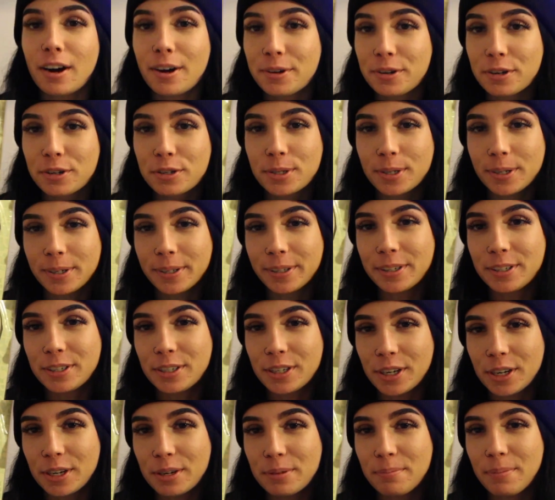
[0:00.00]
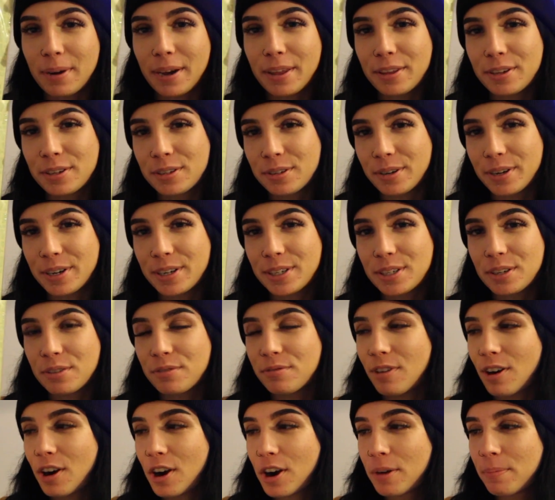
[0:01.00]
Under Soil and Dirt by The Story So
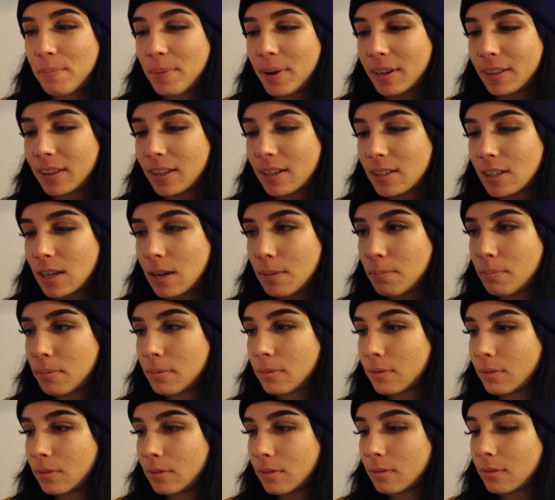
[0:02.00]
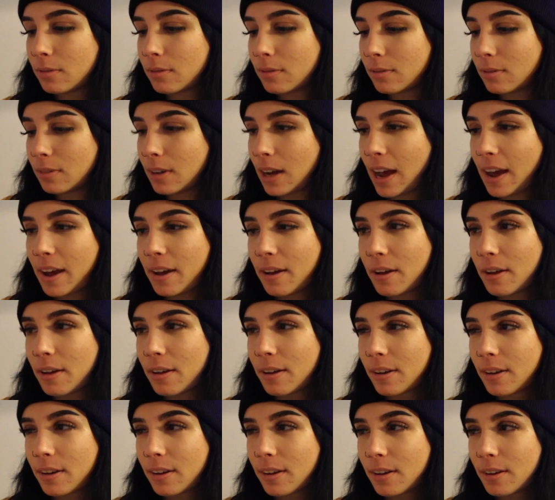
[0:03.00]
Far. Picked this up
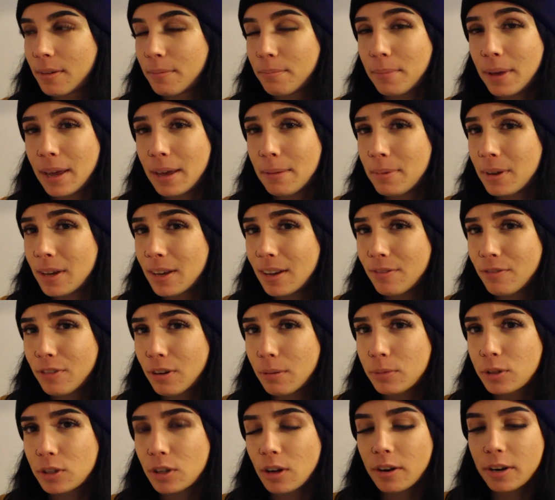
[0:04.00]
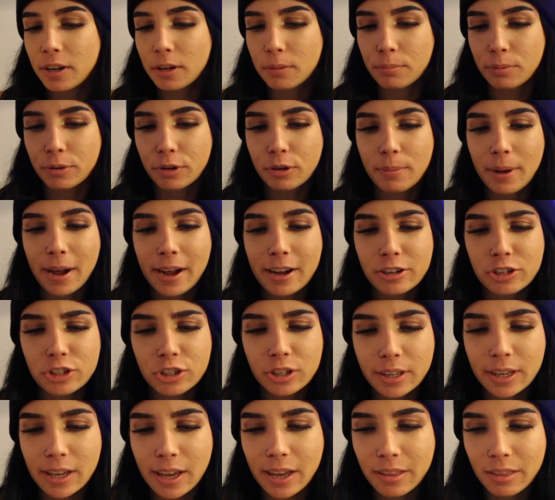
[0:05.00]
maybe from Sonic Boom
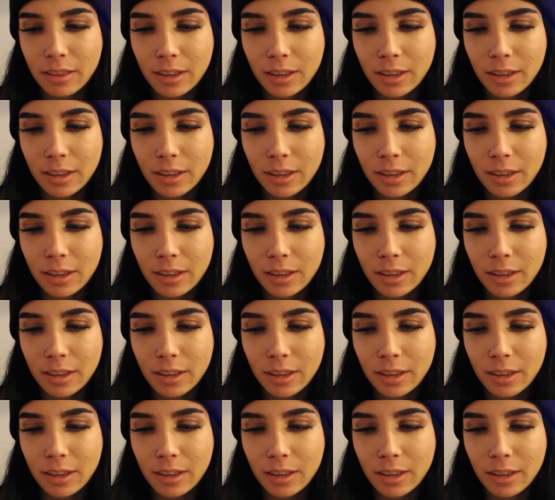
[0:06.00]
actually, I